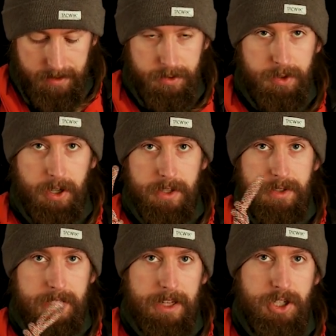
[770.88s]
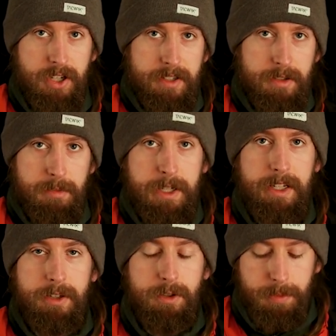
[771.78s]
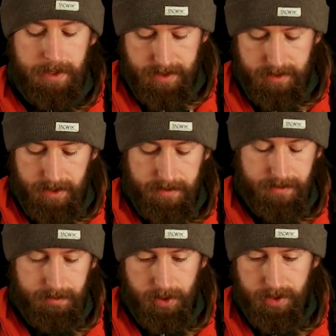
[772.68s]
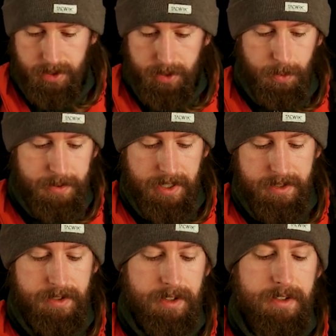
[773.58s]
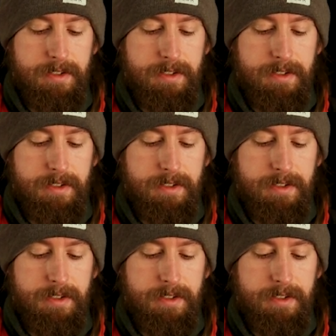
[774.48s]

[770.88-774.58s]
You could also attach this to the belay loop, but then you have more loops and so on.